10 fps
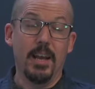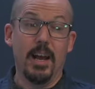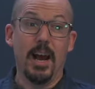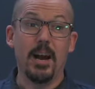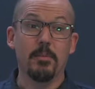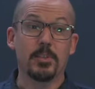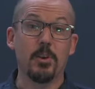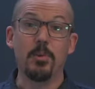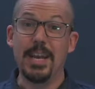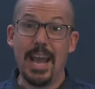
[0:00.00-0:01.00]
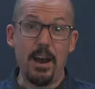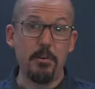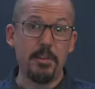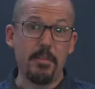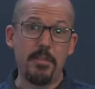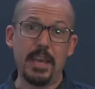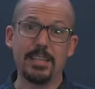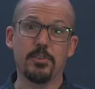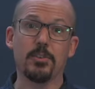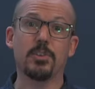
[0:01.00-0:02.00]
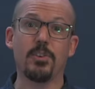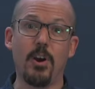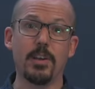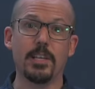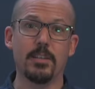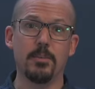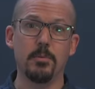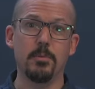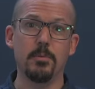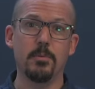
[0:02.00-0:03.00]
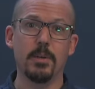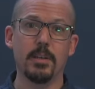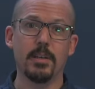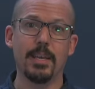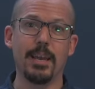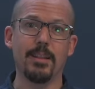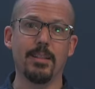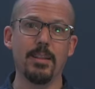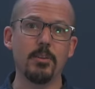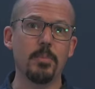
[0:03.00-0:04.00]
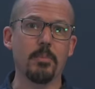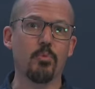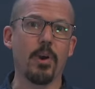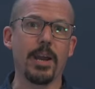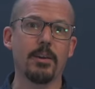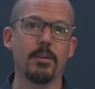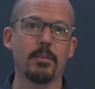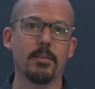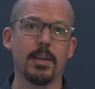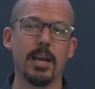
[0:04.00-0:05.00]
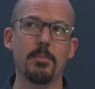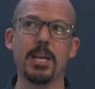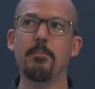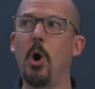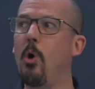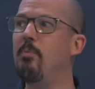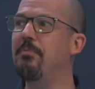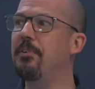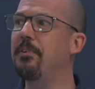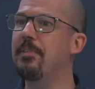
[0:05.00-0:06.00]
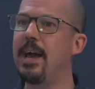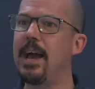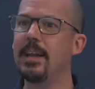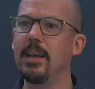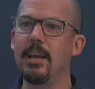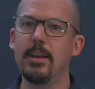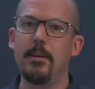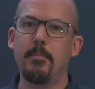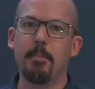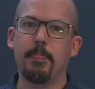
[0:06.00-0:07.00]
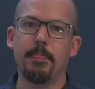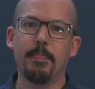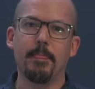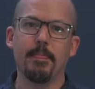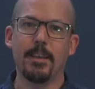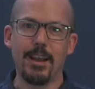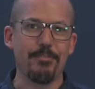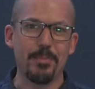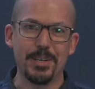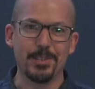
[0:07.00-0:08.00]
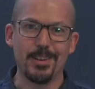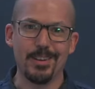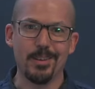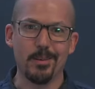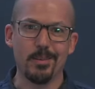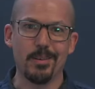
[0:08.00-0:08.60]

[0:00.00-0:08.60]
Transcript: Uh, so now that things are starting to get a little bit brighter, I mean, I'm hopeful that the government is going to,